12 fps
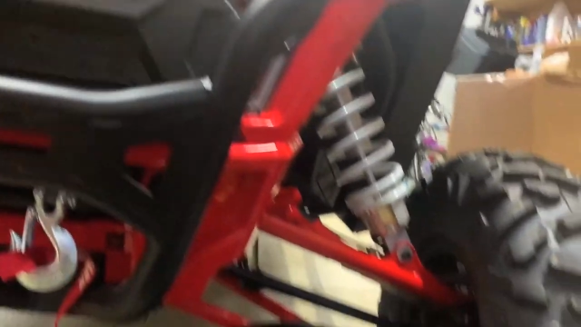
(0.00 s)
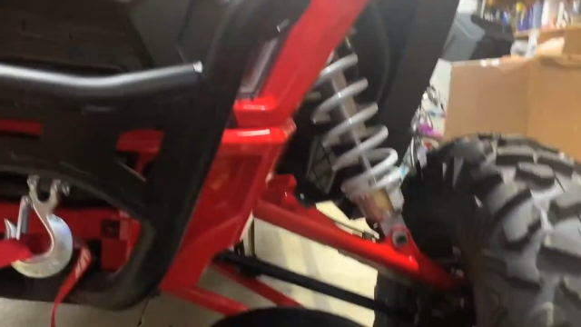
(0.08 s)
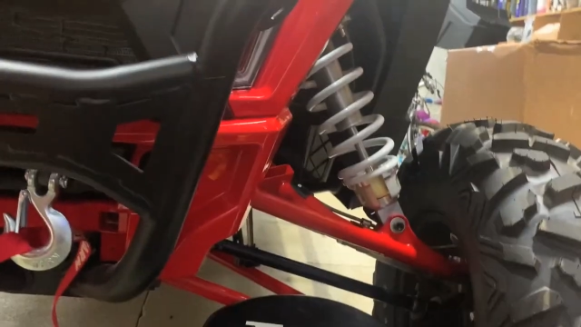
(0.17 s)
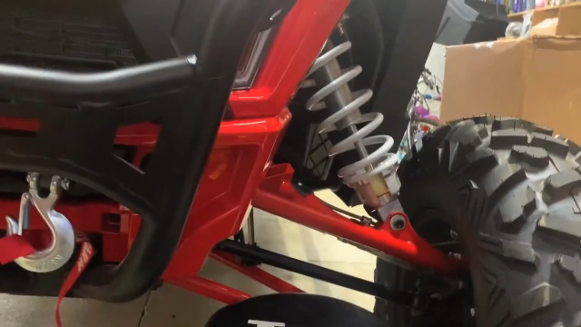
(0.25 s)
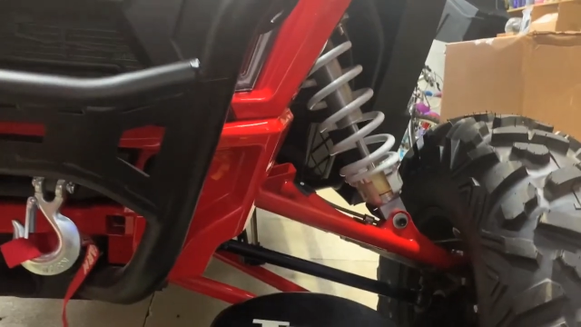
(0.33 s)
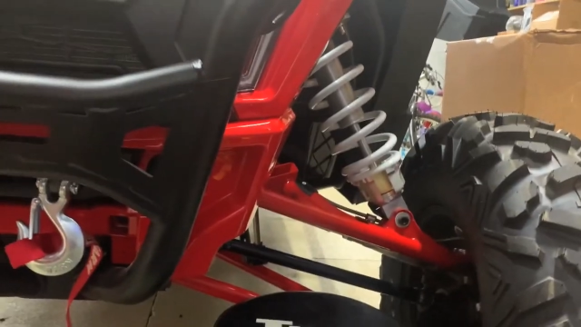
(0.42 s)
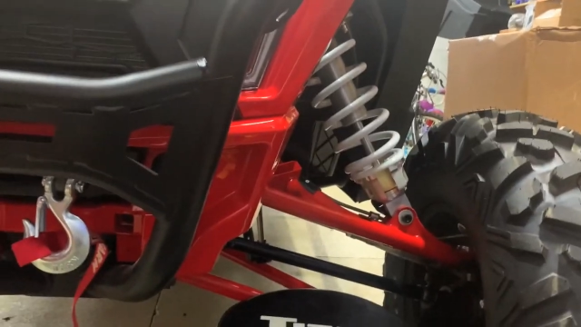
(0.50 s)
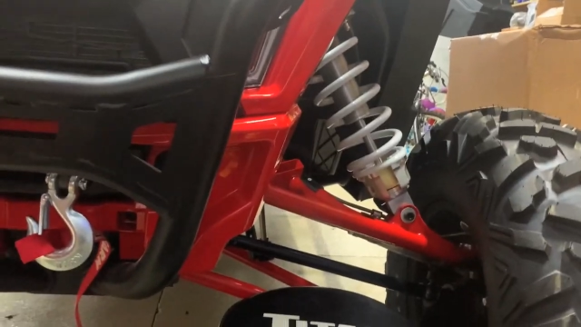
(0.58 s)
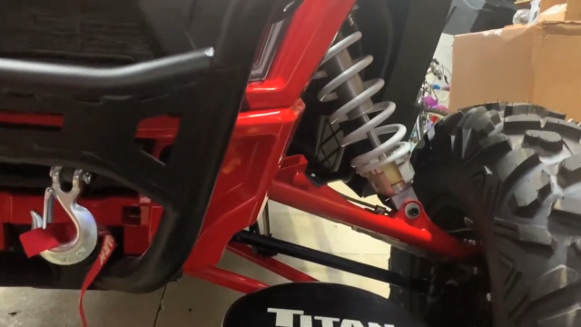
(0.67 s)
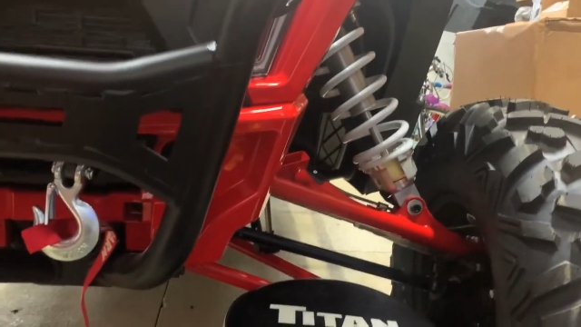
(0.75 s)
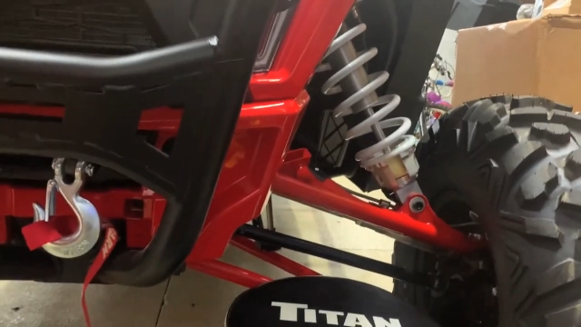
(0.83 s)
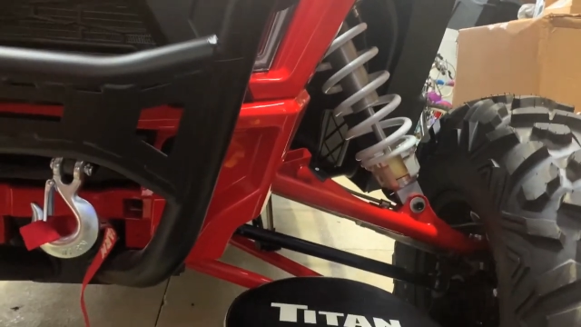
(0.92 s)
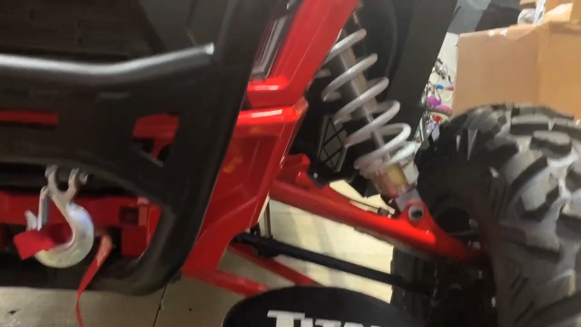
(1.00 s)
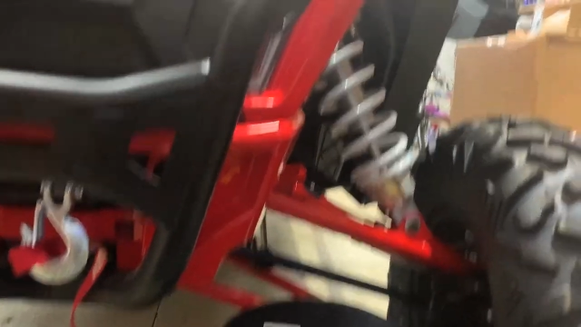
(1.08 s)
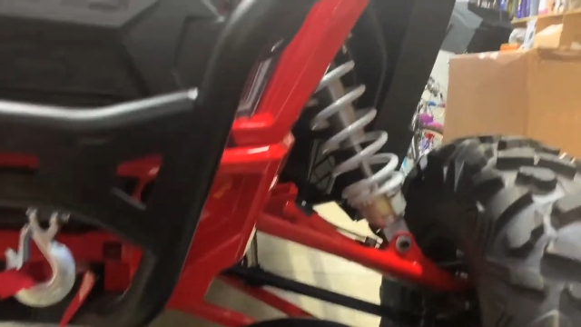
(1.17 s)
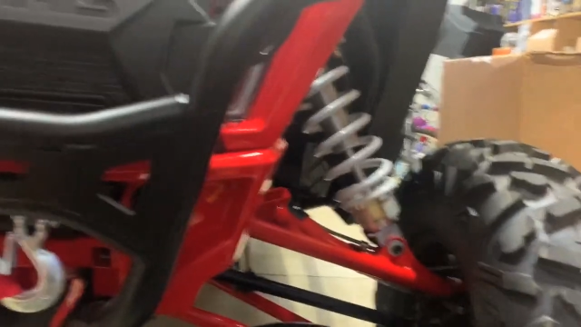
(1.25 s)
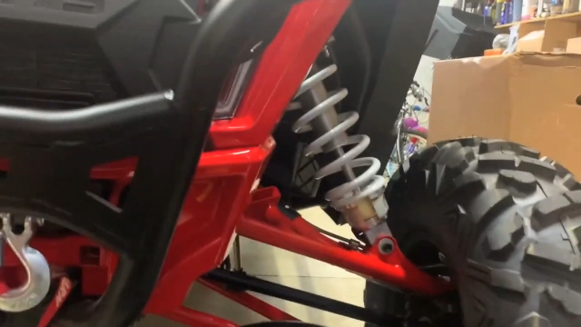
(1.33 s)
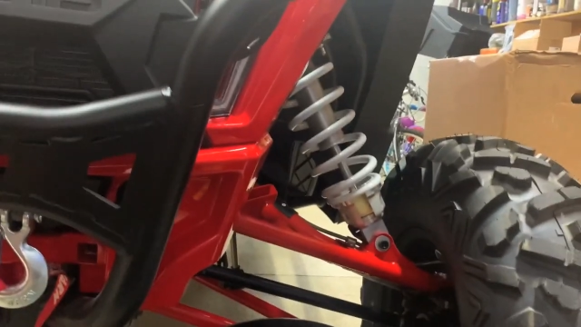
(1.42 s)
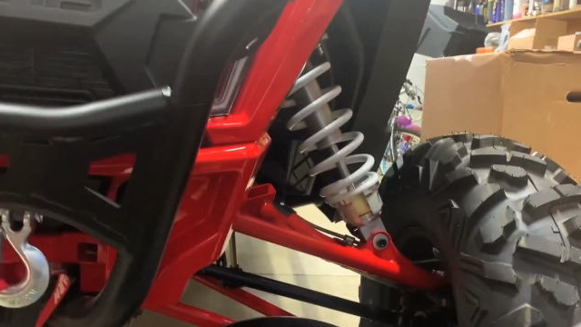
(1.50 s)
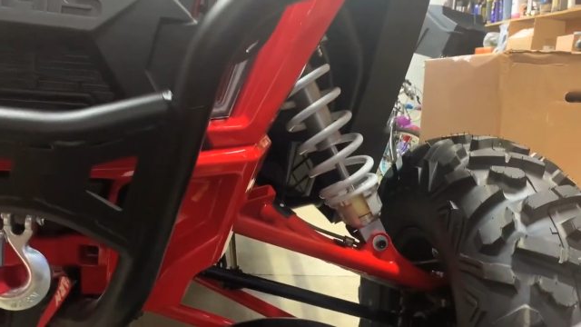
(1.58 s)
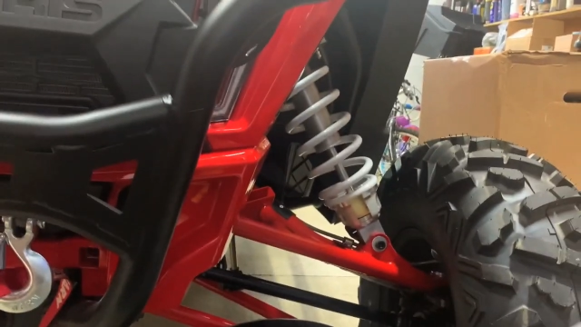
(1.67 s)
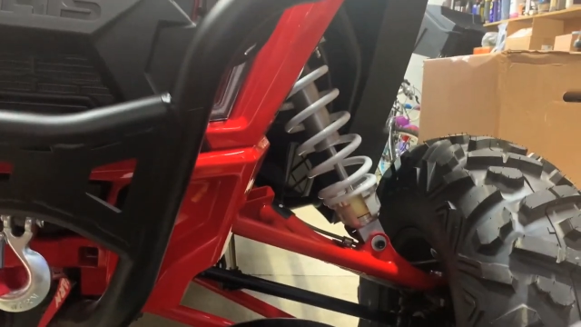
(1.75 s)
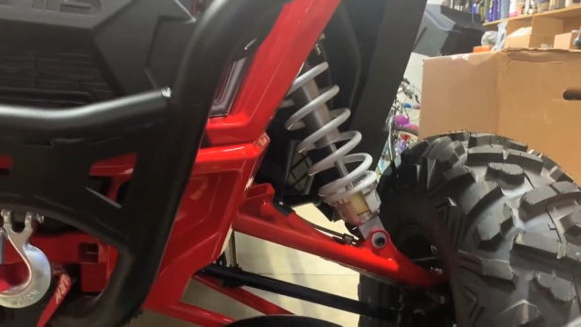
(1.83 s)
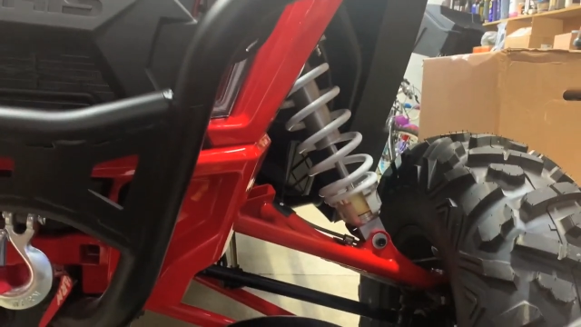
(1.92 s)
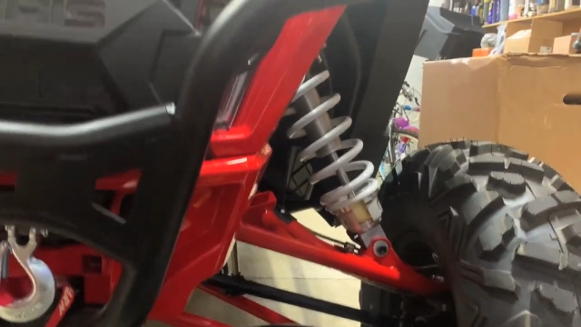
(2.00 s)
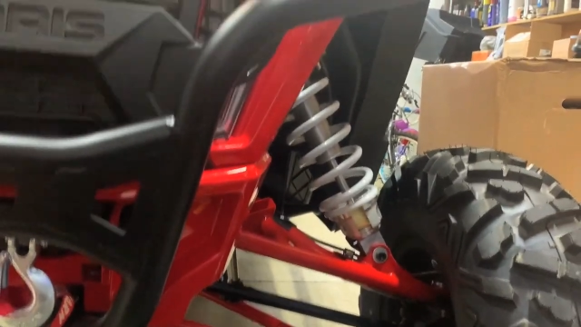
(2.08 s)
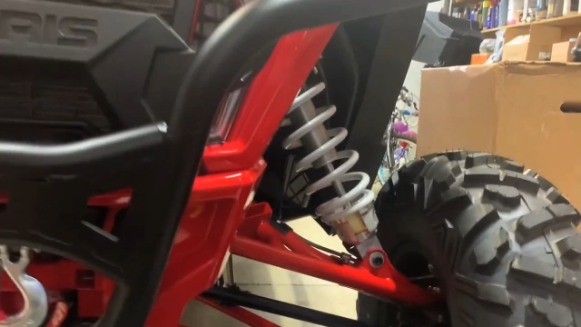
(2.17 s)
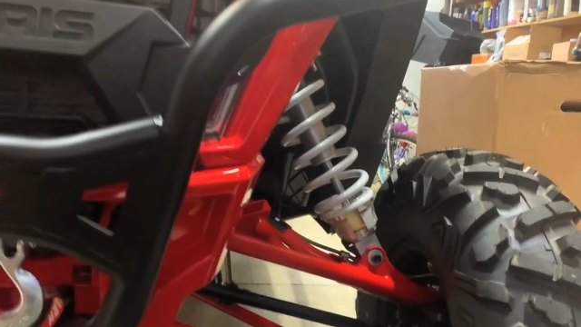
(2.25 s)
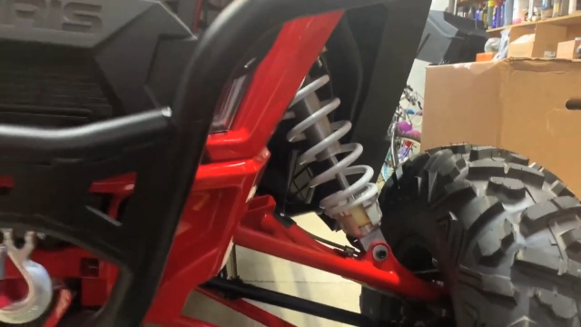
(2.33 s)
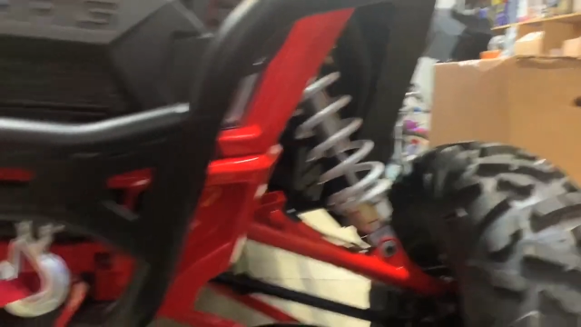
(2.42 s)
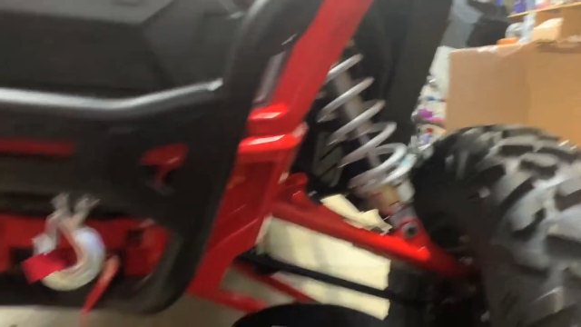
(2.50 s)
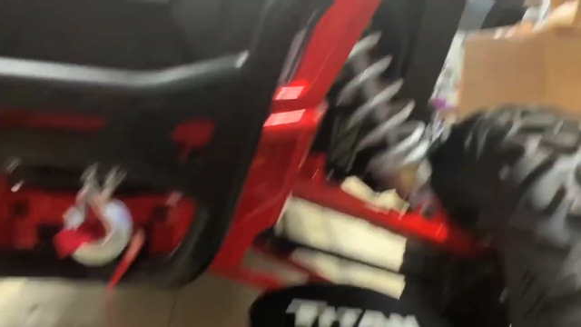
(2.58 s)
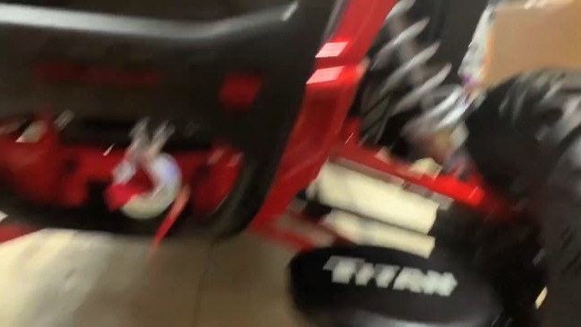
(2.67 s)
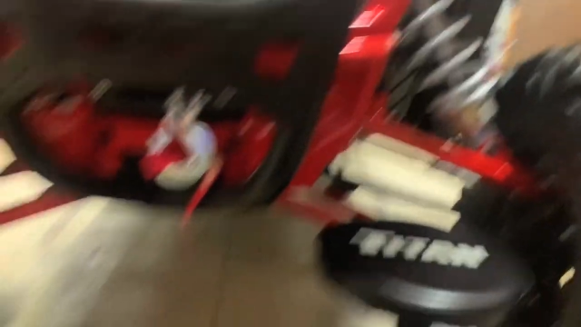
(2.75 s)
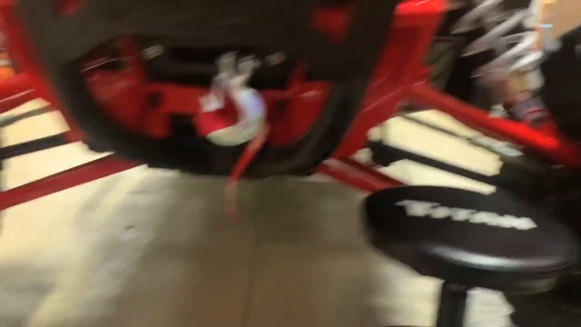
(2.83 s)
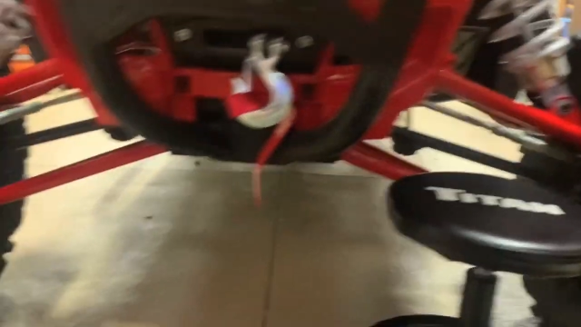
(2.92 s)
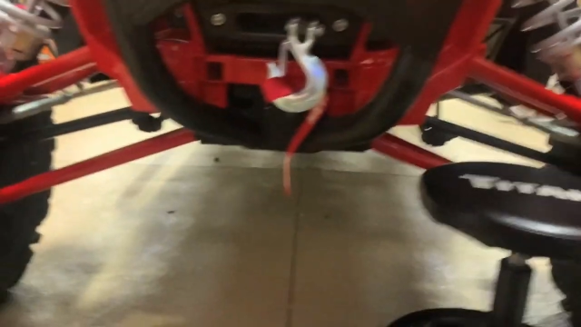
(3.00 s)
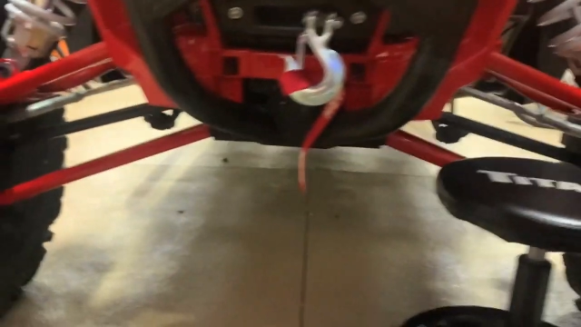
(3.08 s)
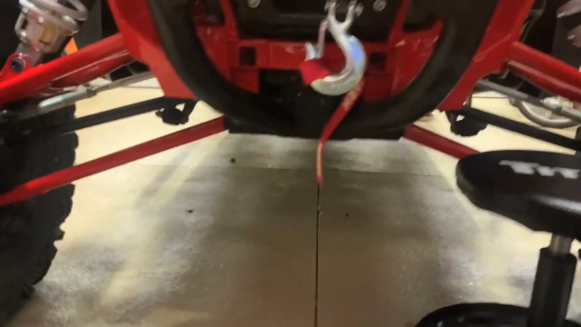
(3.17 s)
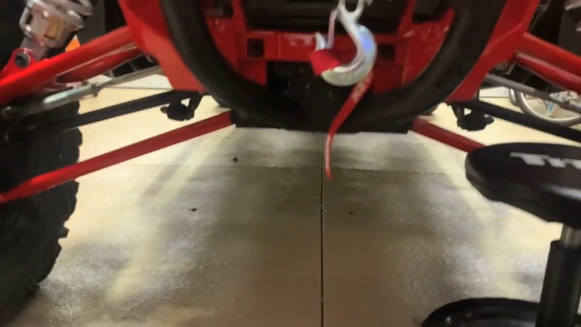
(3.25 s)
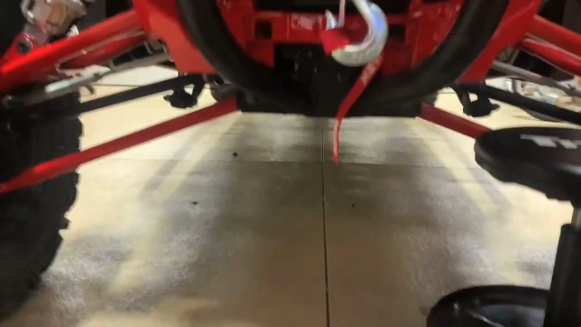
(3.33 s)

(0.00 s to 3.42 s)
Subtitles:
(no speaker visible)